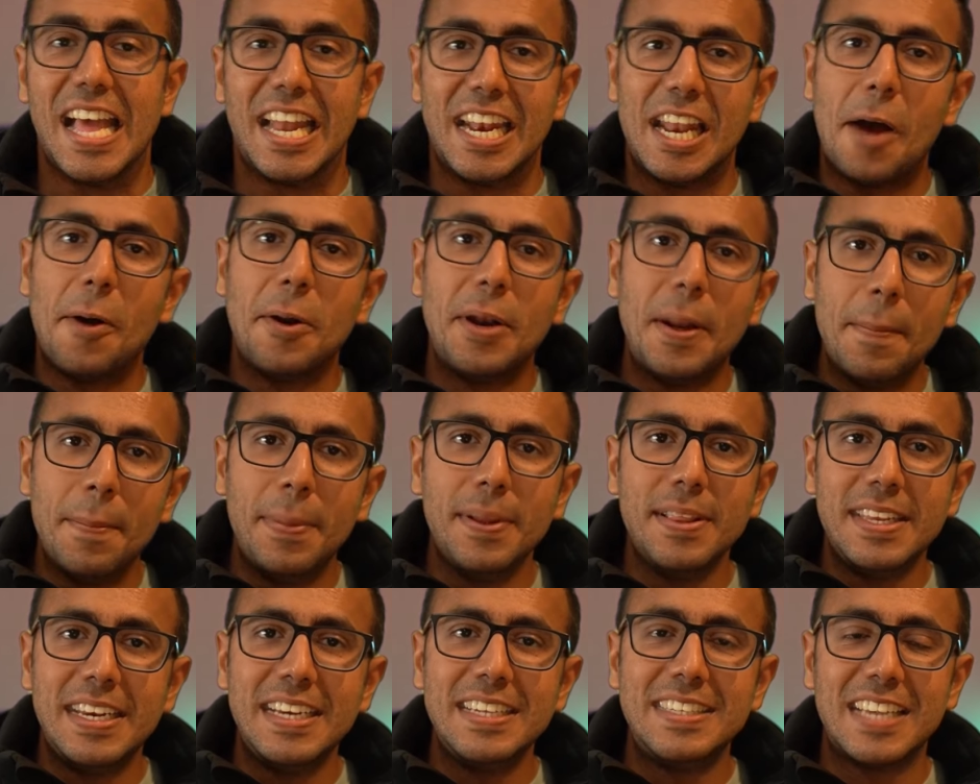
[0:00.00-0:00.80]
Now,
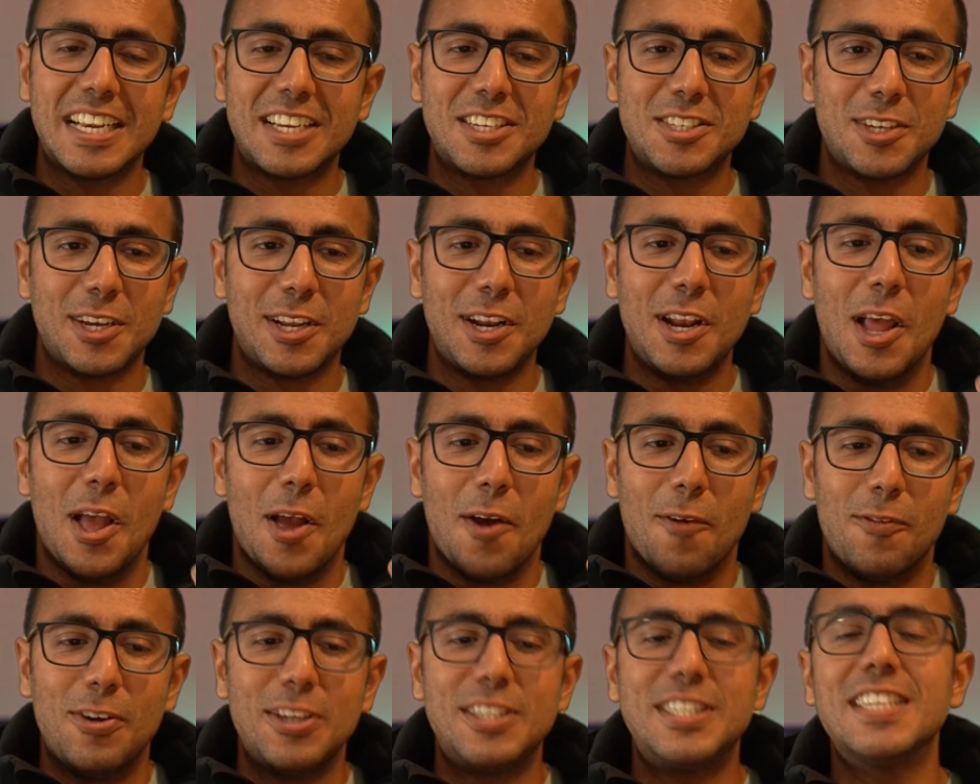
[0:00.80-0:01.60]
number 3 section,
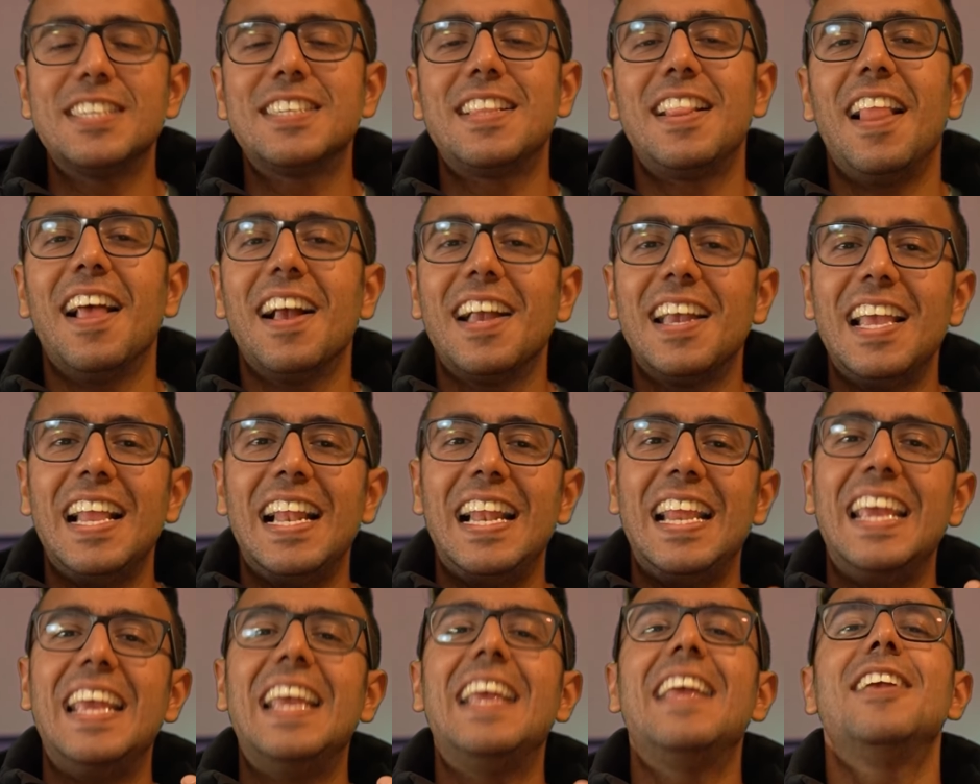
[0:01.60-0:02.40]
which is
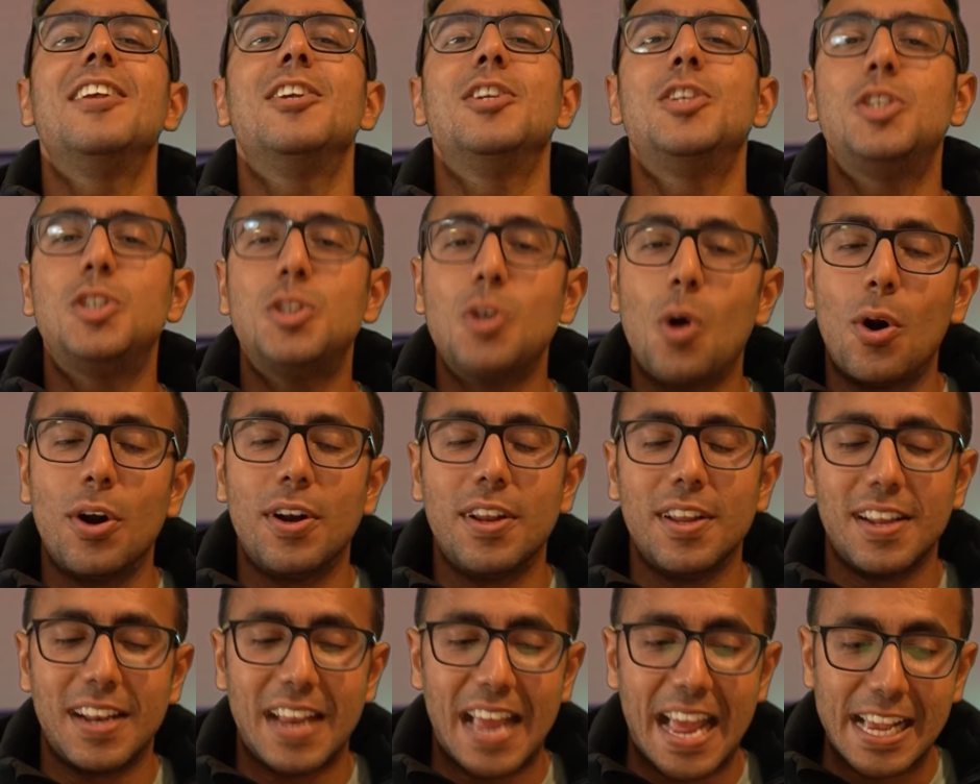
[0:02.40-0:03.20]
luckily
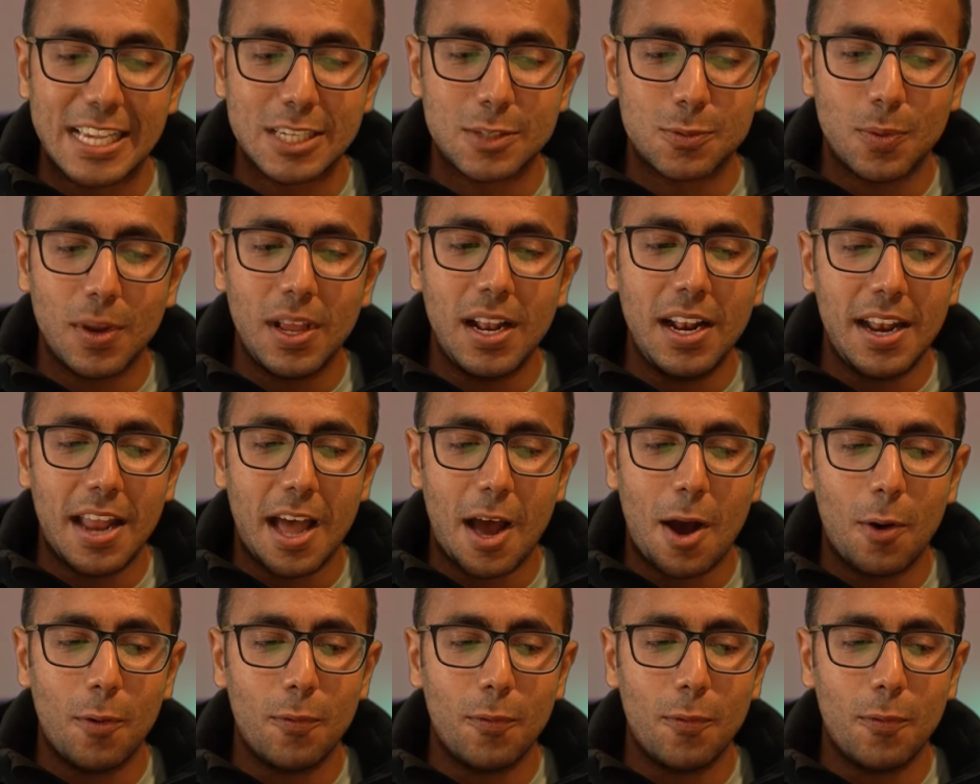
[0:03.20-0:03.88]
shorter as well now,